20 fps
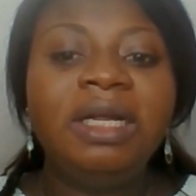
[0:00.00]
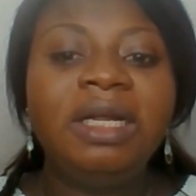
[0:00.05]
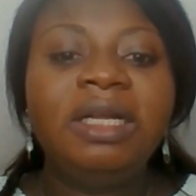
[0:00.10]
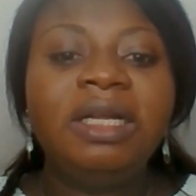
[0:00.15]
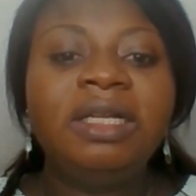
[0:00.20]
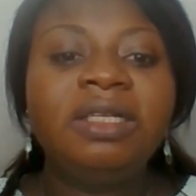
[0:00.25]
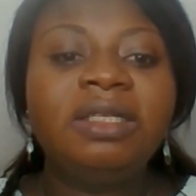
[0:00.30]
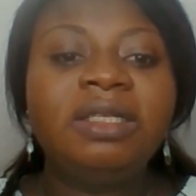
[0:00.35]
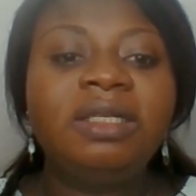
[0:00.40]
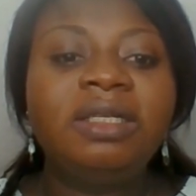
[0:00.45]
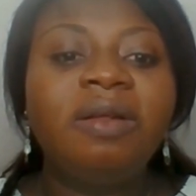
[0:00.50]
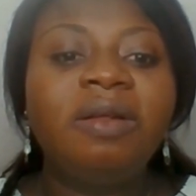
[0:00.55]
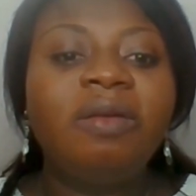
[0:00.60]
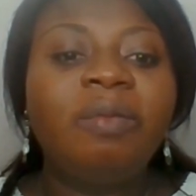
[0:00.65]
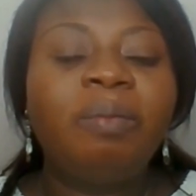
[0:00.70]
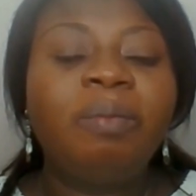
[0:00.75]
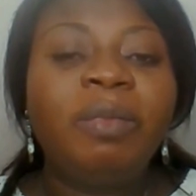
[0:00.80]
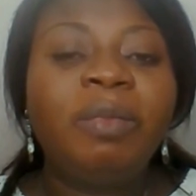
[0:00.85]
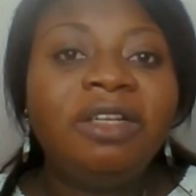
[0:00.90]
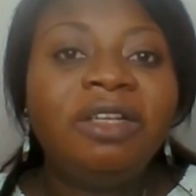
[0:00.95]
in
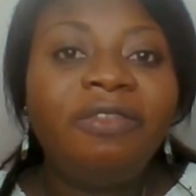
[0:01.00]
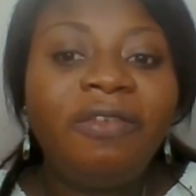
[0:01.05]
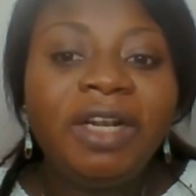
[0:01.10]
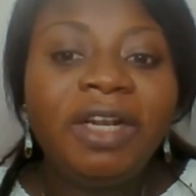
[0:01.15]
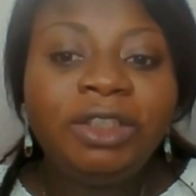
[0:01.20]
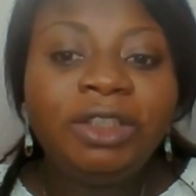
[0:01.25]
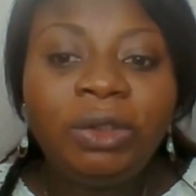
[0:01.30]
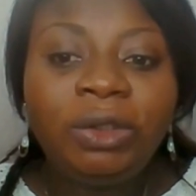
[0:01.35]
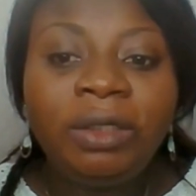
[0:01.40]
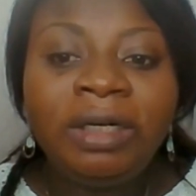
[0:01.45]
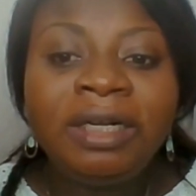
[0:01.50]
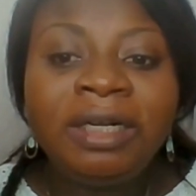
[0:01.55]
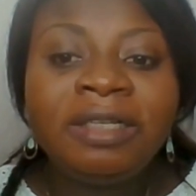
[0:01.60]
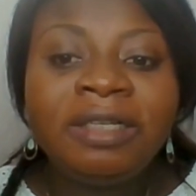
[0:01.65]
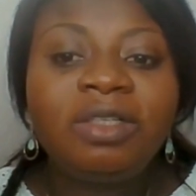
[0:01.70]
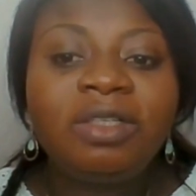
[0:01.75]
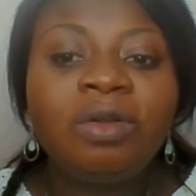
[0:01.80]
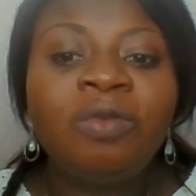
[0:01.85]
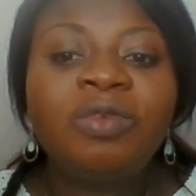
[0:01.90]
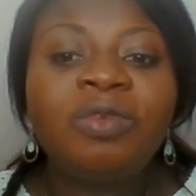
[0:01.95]

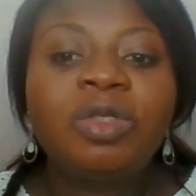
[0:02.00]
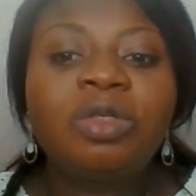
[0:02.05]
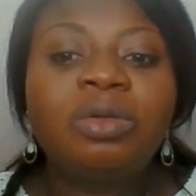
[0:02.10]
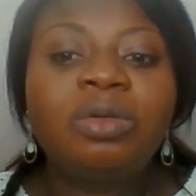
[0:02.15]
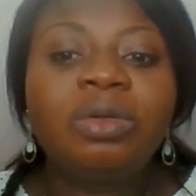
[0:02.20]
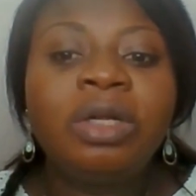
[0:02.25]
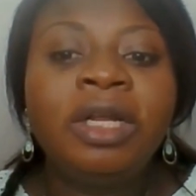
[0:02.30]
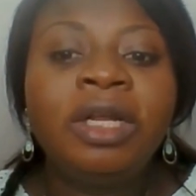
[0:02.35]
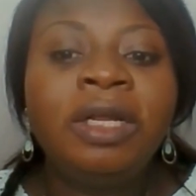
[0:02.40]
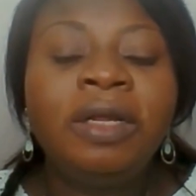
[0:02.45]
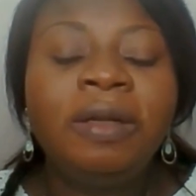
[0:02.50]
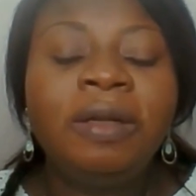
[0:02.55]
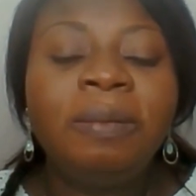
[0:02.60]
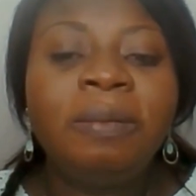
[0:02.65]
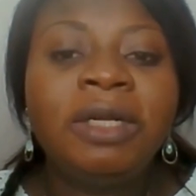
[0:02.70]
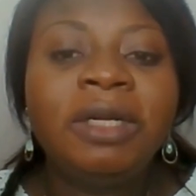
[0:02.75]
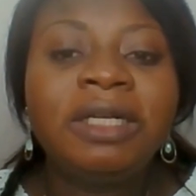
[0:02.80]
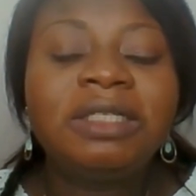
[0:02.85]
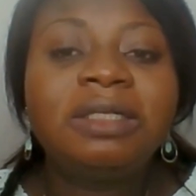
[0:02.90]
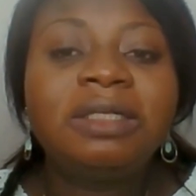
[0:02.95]
manufacturers
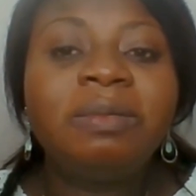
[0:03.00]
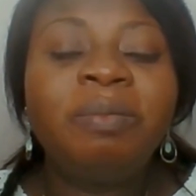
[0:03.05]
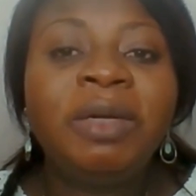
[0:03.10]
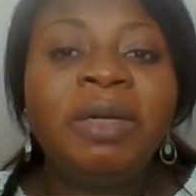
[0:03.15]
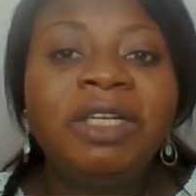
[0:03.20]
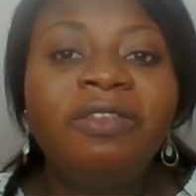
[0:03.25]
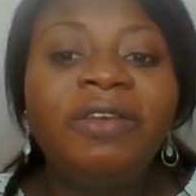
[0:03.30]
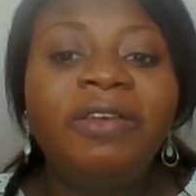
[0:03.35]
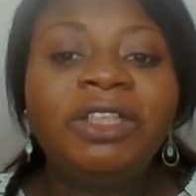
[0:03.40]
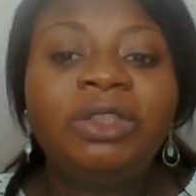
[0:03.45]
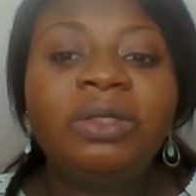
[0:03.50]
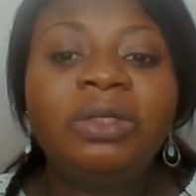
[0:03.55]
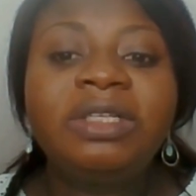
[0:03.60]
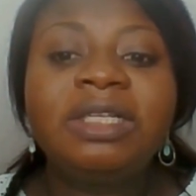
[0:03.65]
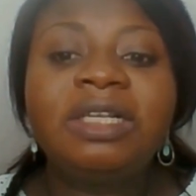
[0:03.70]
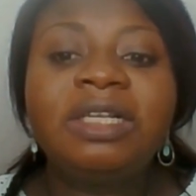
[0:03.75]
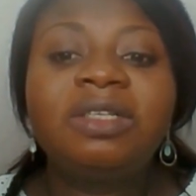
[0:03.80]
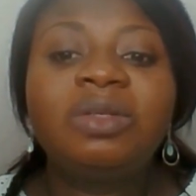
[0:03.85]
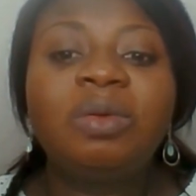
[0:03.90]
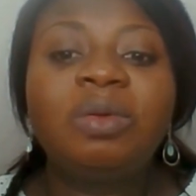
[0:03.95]

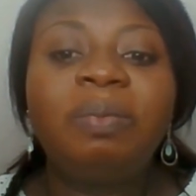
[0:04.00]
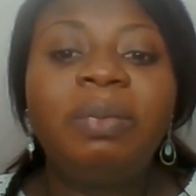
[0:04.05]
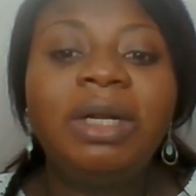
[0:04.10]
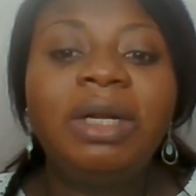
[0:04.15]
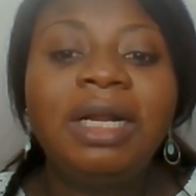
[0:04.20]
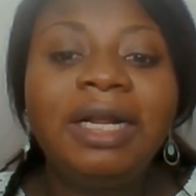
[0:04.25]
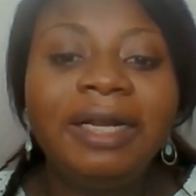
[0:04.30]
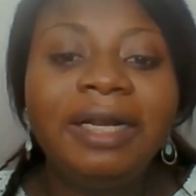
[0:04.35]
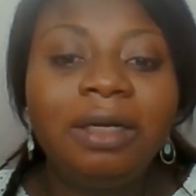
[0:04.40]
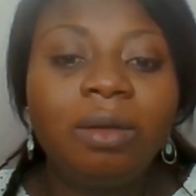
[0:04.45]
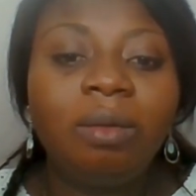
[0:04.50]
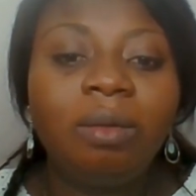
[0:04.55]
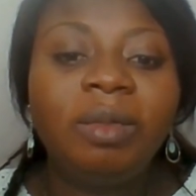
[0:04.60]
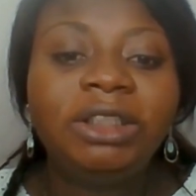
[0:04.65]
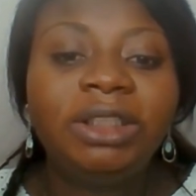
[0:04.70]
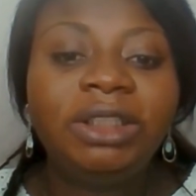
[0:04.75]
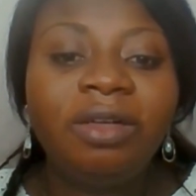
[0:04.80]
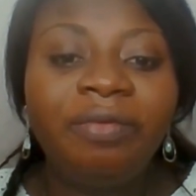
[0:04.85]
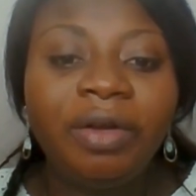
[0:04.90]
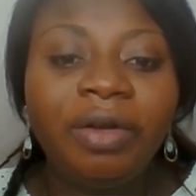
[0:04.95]
that supply
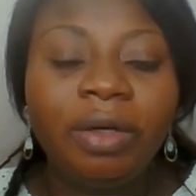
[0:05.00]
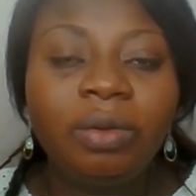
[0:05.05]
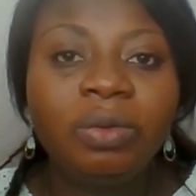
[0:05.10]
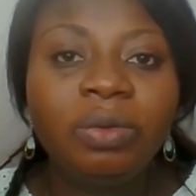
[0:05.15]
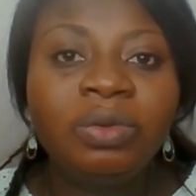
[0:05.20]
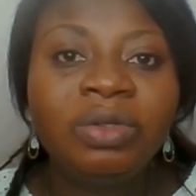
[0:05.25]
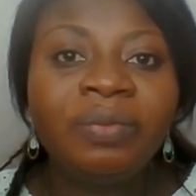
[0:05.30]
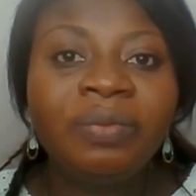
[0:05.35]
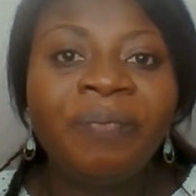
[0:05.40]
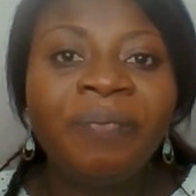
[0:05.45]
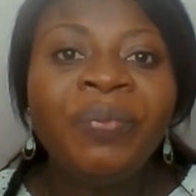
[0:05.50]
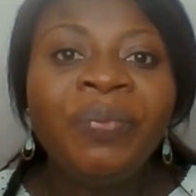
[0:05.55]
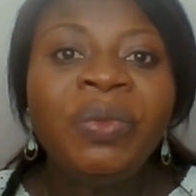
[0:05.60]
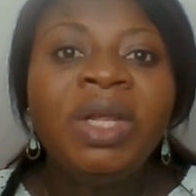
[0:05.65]
commercial vehicles.